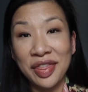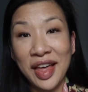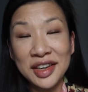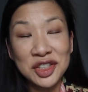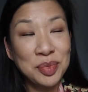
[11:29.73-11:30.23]

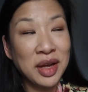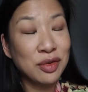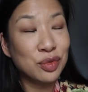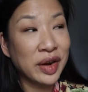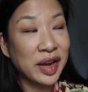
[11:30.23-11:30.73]
that is my
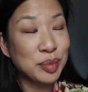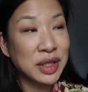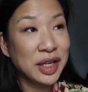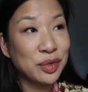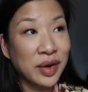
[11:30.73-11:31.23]

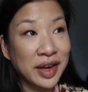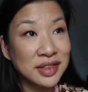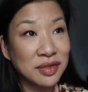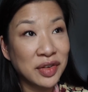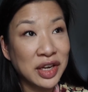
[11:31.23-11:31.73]
rambly
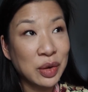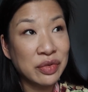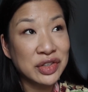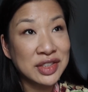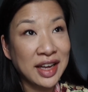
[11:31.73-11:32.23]
random video
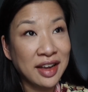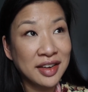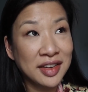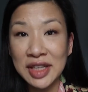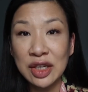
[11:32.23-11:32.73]
of the
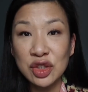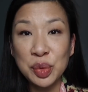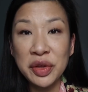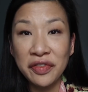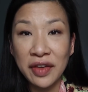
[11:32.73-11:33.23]
day. Now to
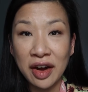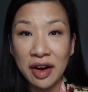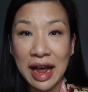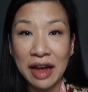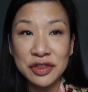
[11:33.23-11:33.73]
be
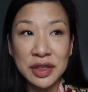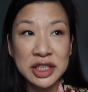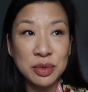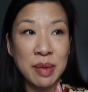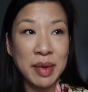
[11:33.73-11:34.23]
fair, after I
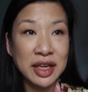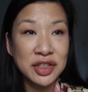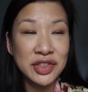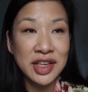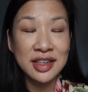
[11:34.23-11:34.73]
do my
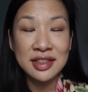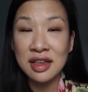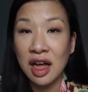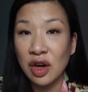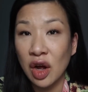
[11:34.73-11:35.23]
pages, it is
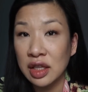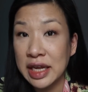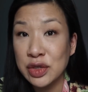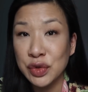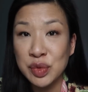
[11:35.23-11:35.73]
not all
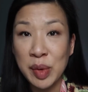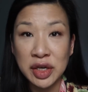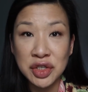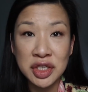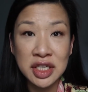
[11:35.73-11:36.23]

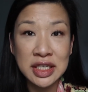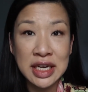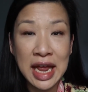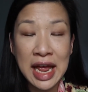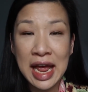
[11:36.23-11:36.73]

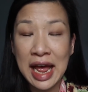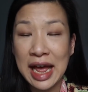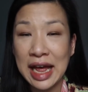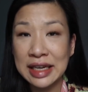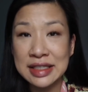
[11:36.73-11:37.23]
introspection
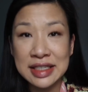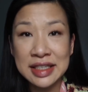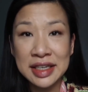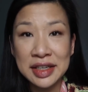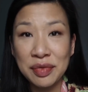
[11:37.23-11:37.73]
and
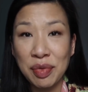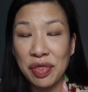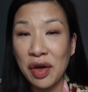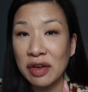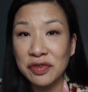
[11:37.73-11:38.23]

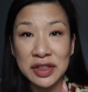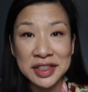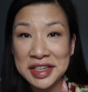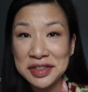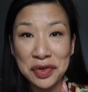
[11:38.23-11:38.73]

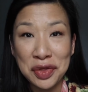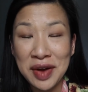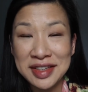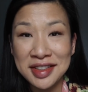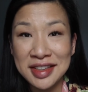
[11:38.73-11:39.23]
thoughtfulness for the
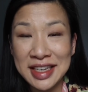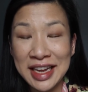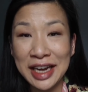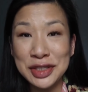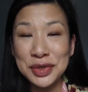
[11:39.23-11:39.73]
rest of the
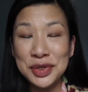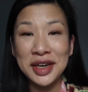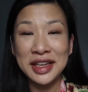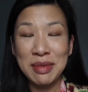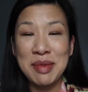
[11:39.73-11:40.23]
day. I do try
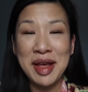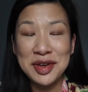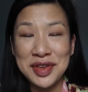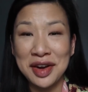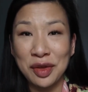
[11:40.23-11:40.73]
to get my
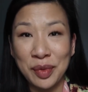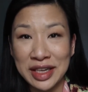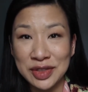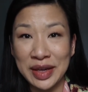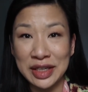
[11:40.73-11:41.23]
pages out of the way
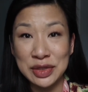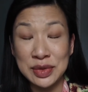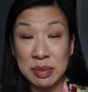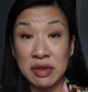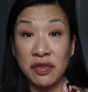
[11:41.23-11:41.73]
so I can do
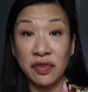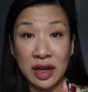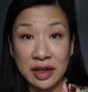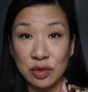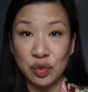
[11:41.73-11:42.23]
something
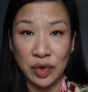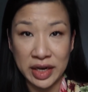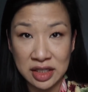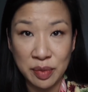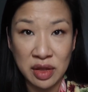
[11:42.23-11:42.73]
fun and
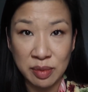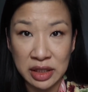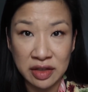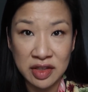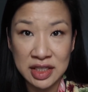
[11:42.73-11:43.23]
random in the
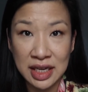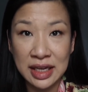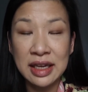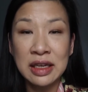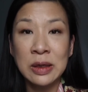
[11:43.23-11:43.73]
middle of the day.